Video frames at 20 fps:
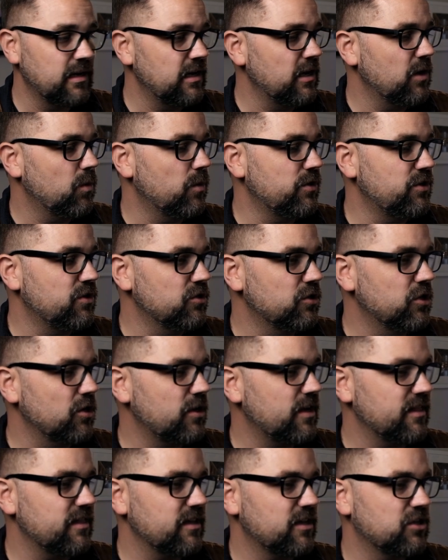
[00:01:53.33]
When you
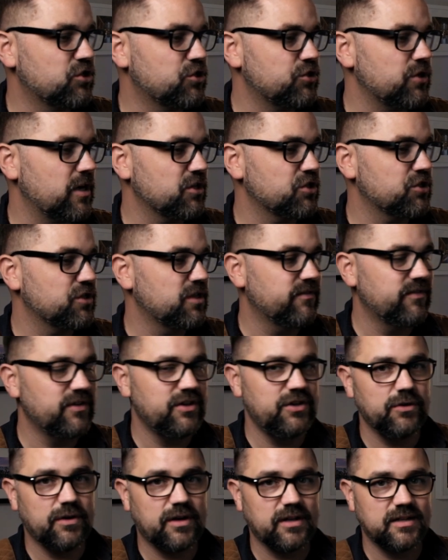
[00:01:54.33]
look at the construction of it,
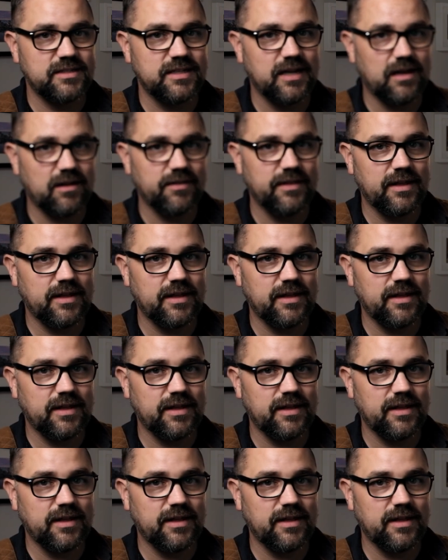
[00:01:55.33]
you can tell